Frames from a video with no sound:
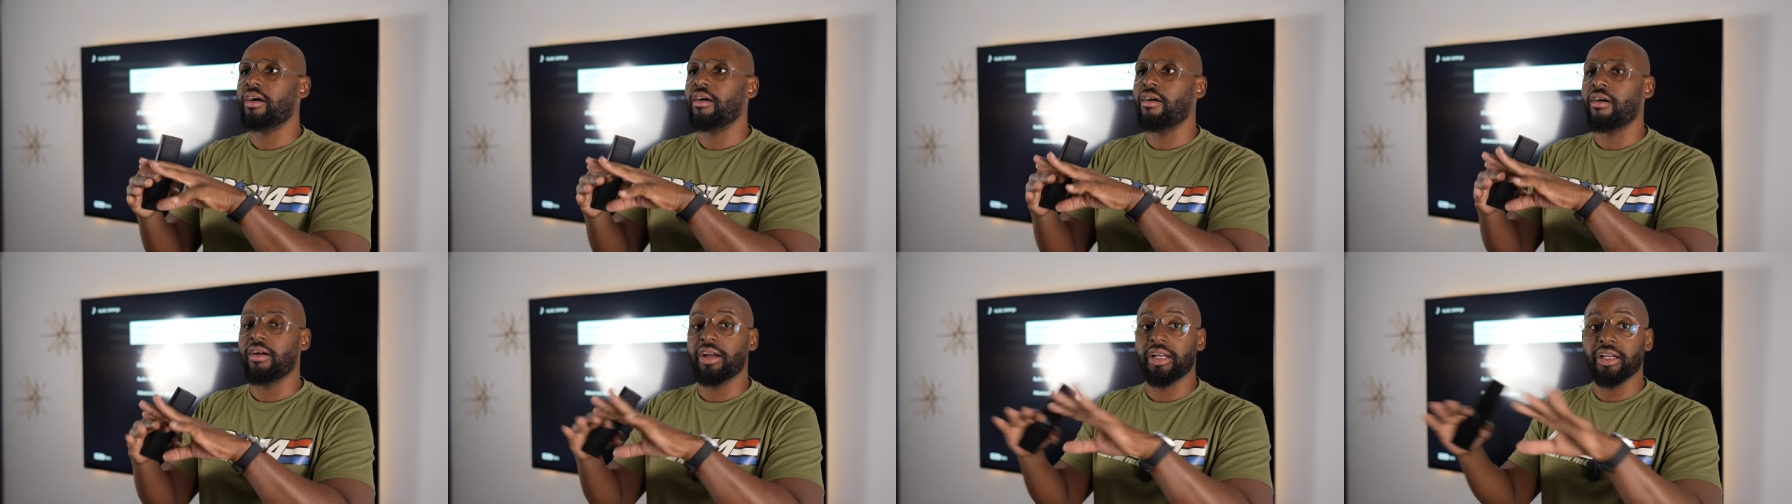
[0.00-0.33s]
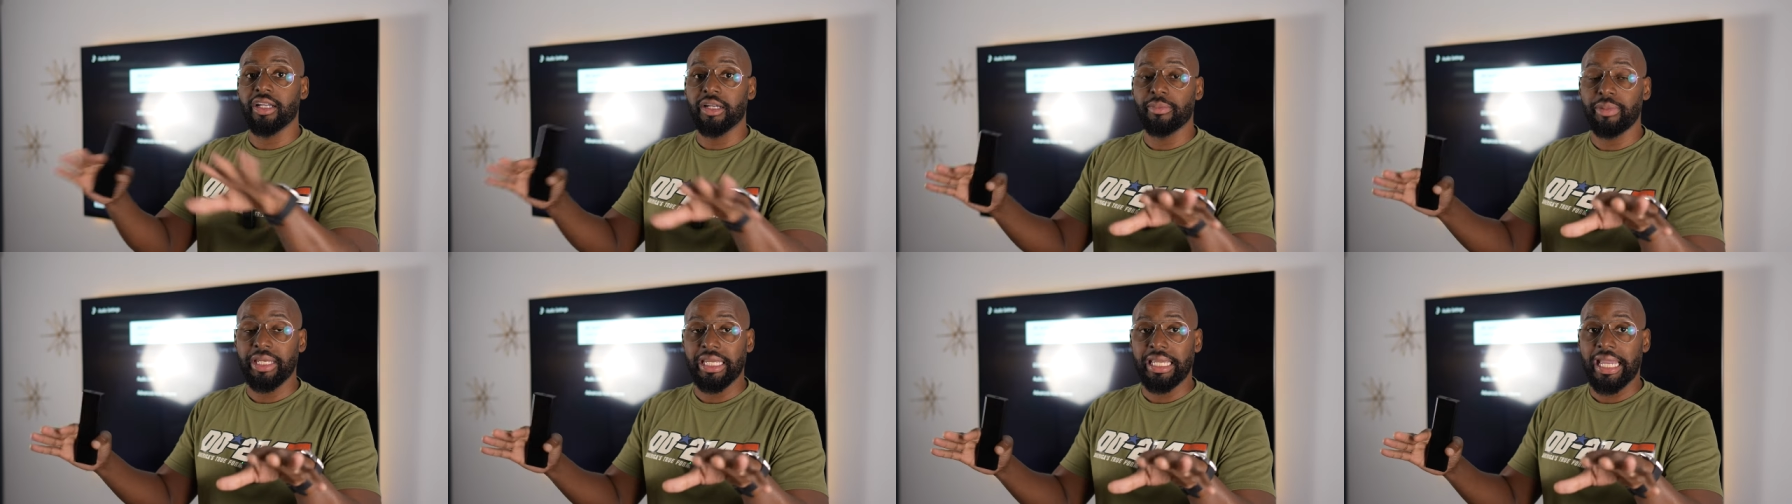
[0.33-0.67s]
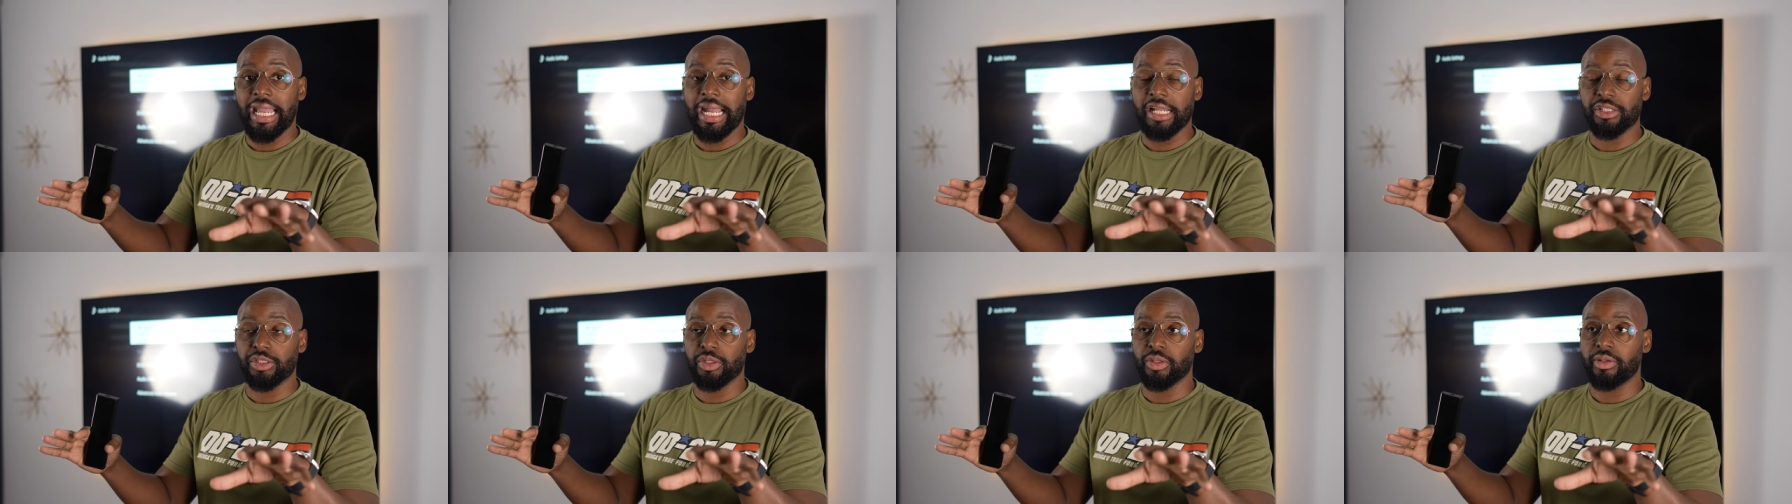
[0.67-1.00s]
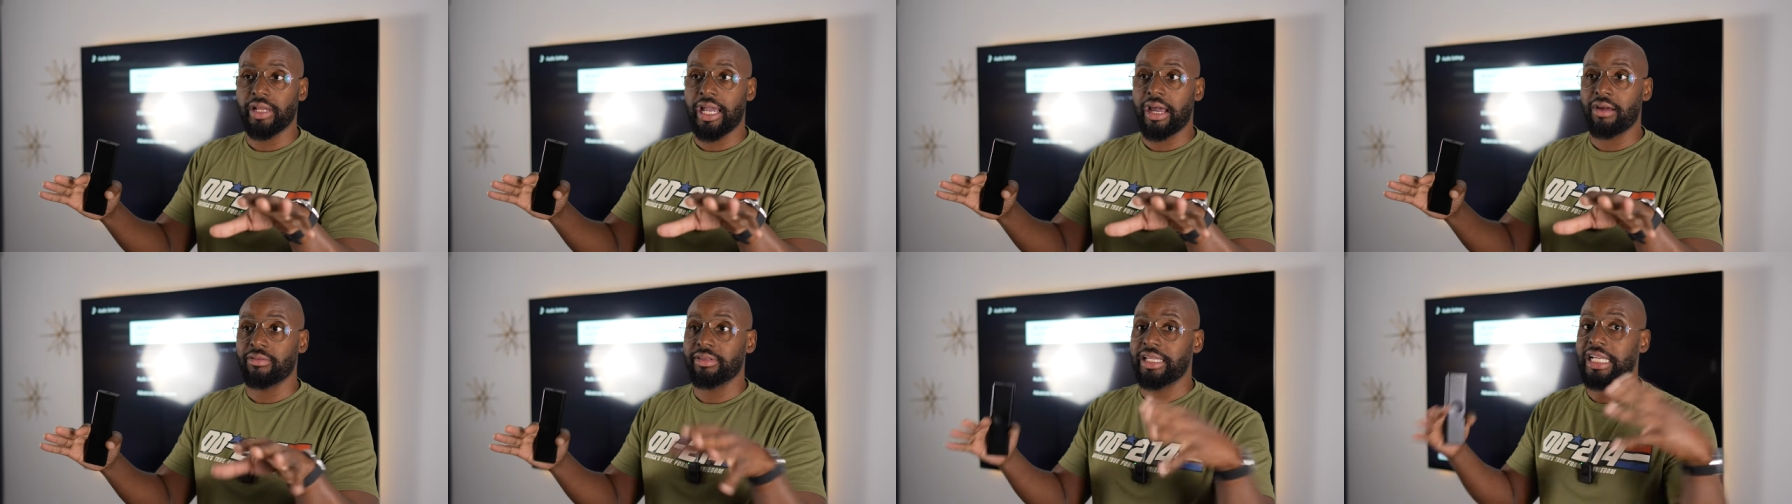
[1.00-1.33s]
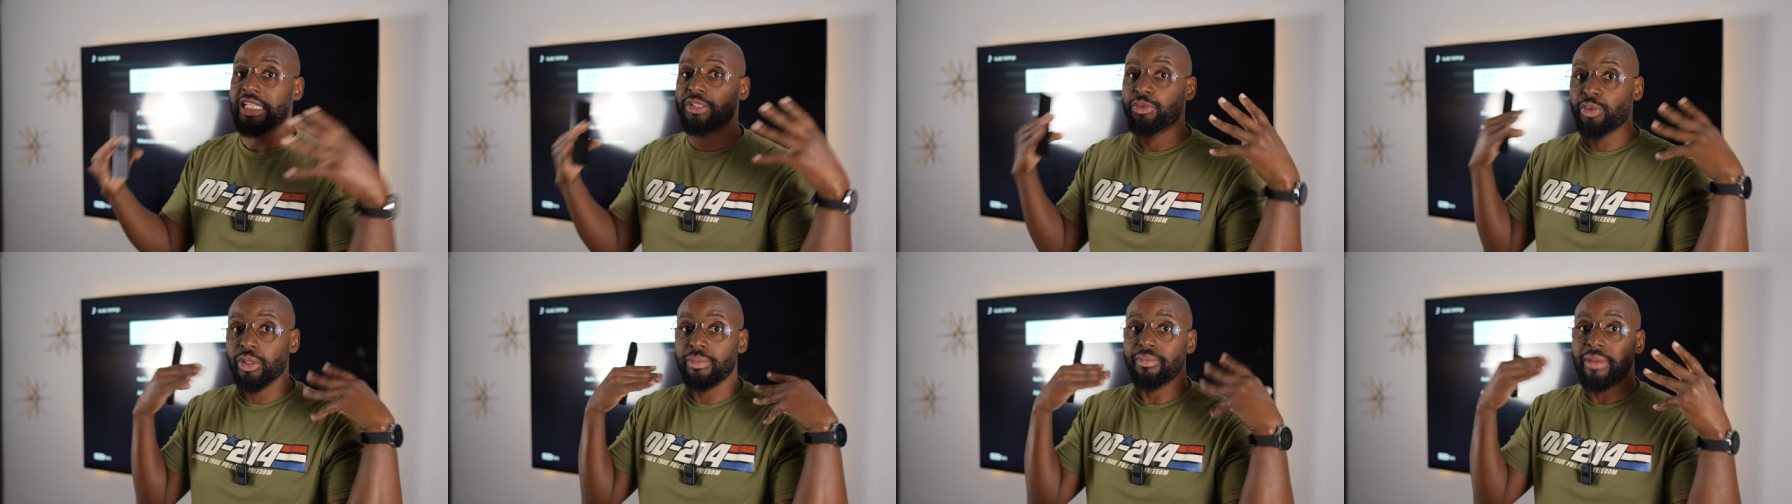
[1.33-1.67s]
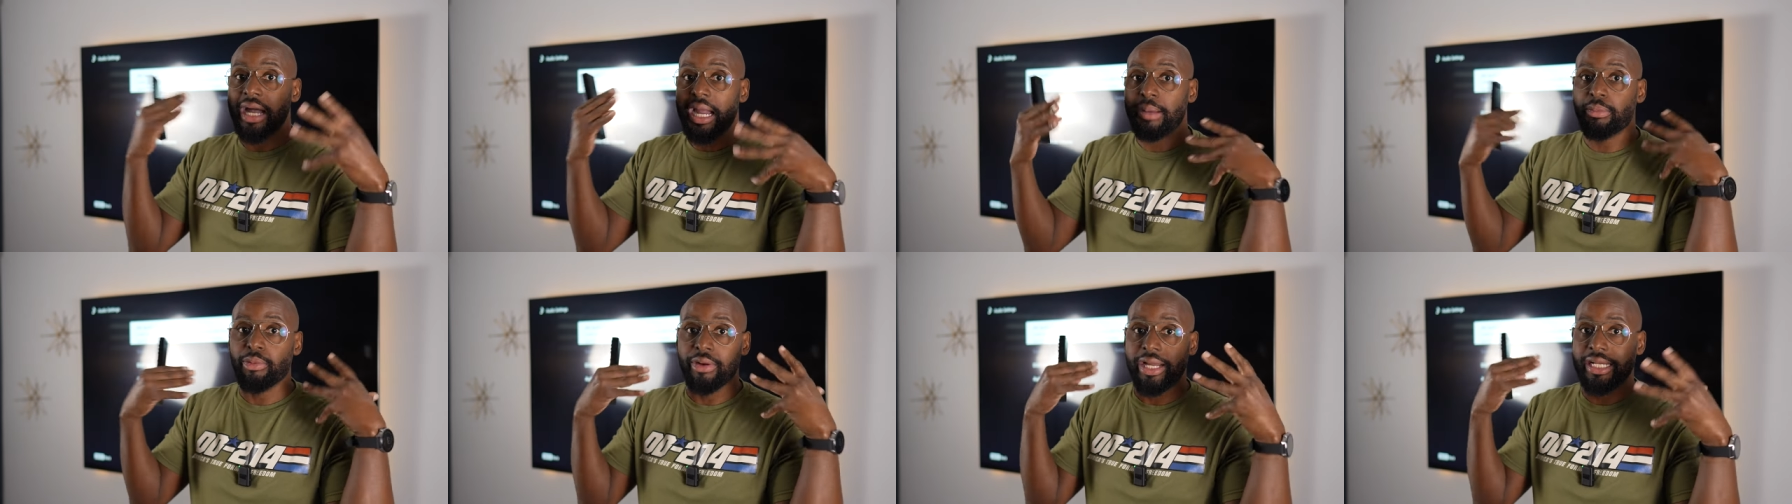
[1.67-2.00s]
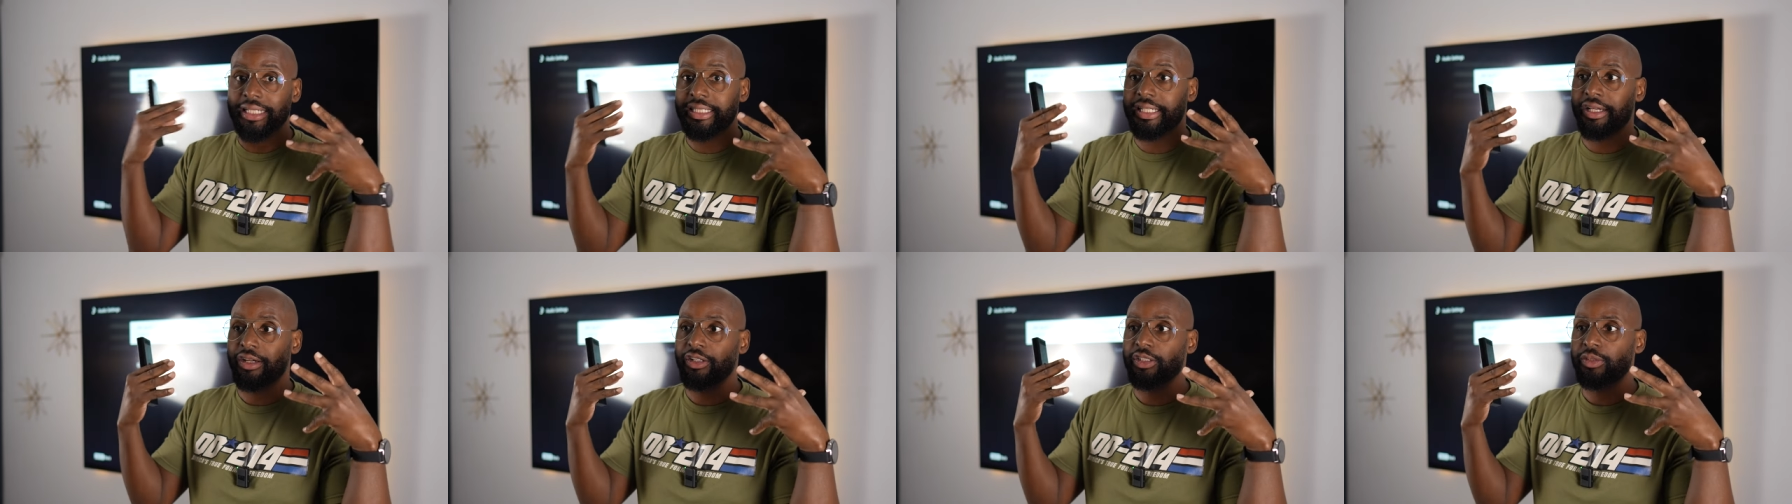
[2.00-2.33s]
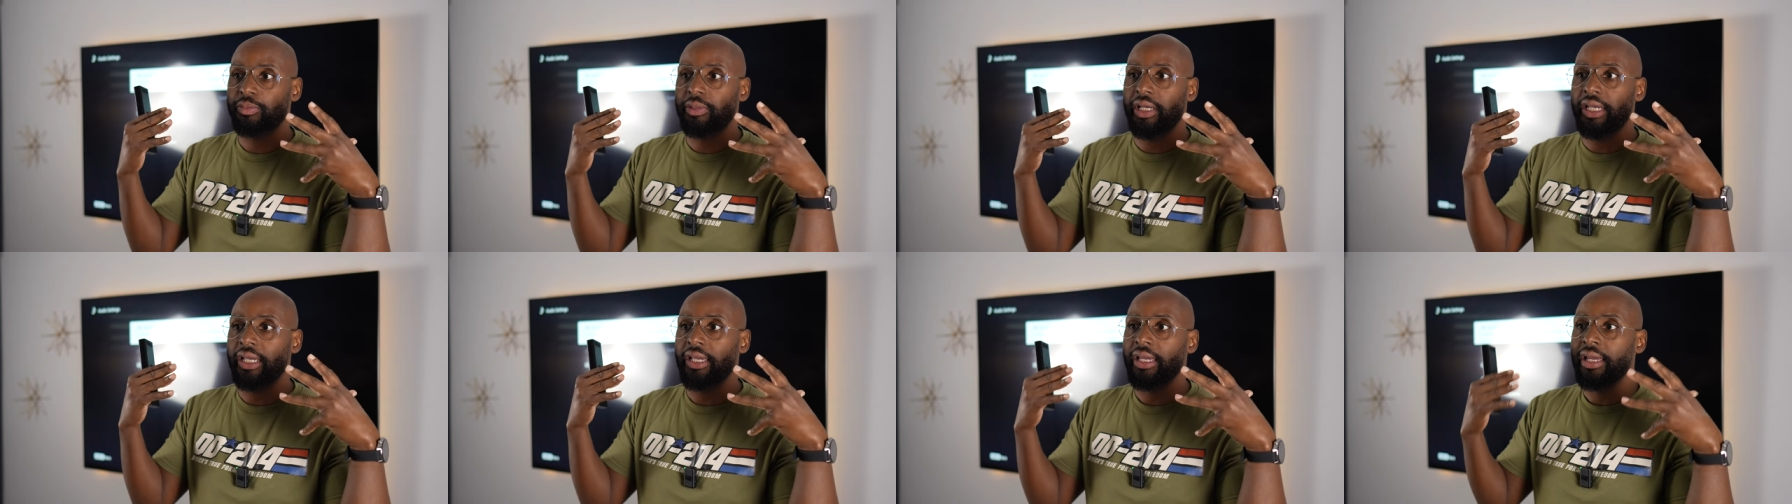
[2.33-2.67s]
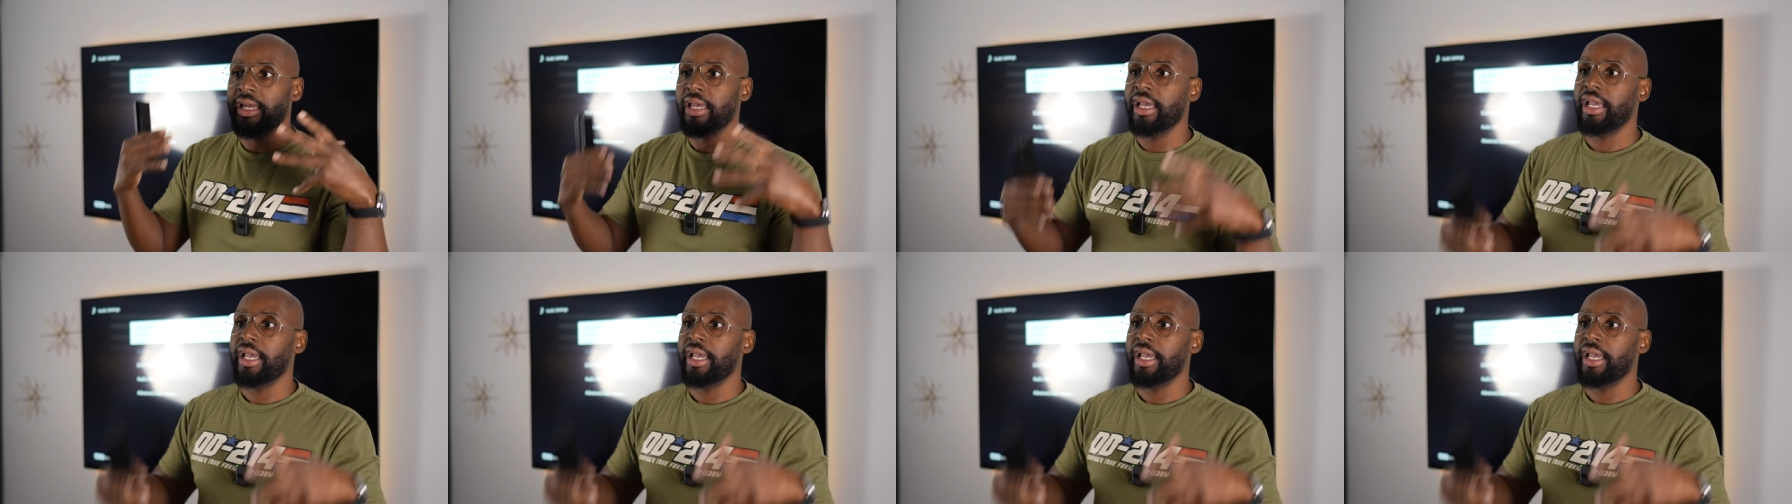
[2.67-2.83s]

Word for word: are going to be canceled out. That's what my brain tells me.